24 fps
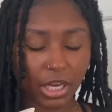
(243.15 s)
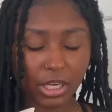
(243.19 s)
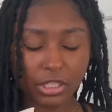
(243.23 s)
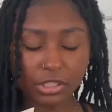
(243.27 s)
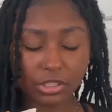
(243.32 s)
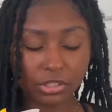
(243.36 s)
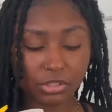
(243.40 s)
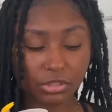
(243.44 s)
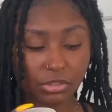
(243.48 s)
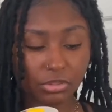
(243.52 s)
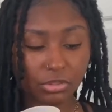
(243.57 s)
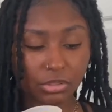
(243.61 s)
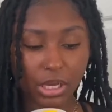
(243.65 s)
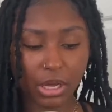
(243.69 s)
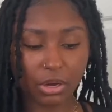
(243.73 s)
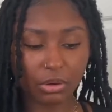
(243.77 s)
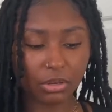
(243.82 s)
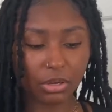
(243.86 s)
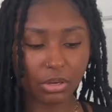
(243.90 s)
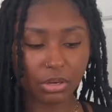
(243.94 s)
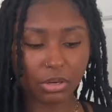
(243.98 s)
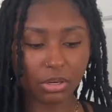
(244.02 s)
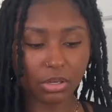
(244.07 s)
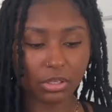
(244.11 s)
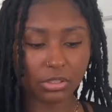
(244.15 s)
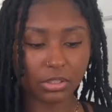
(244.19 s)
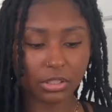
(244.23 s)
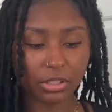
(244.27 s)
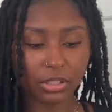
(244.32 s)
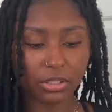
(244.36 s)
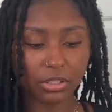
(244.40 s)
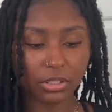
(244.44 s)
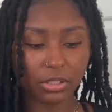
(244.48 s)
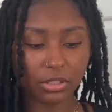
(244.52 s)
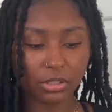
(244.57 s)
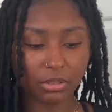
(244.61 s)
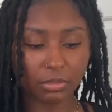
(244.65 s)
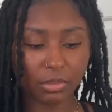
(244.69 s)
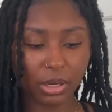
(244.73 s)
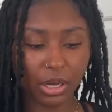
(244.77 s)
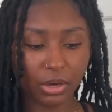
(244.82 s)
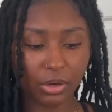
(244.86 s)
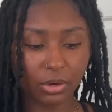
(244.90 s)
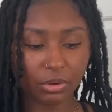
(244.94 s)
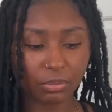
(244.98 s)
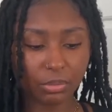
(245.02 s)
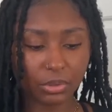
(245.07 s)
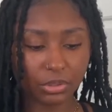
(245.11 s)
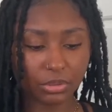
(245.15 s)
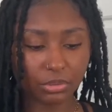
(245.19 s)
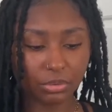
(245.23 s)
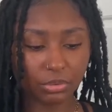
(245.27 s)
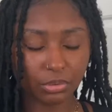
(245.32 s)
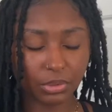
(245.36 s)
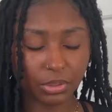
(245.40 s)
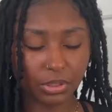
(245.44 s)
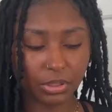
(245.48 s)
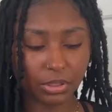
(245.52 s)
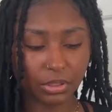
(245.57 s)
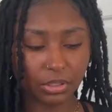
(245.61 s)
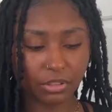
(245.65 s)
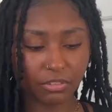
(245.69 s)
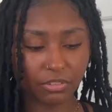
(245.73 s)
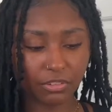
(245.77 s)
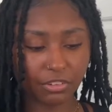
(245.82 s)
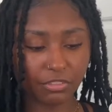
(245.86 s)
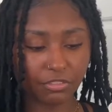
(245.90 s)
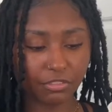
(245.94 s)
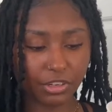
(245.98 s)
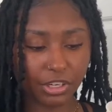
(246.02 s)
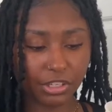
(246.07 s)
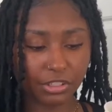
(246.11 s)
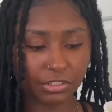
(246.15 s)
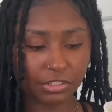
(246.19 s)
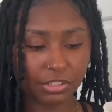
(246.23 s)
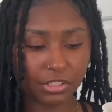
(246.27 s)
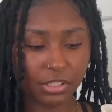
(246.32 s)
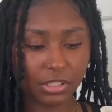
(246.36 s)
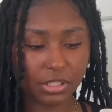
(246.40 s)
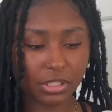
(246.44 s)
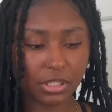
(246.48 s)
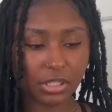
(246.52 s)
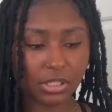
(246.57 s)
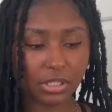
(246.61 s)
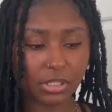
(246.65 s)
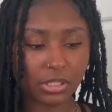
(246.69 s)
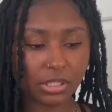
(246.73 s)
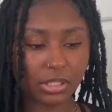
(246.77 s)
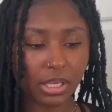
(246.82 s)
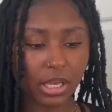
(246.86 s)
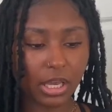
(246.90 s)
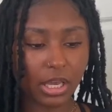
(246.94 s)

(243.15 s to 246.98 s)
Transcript: just use alcohol to clean them out between different fragrances.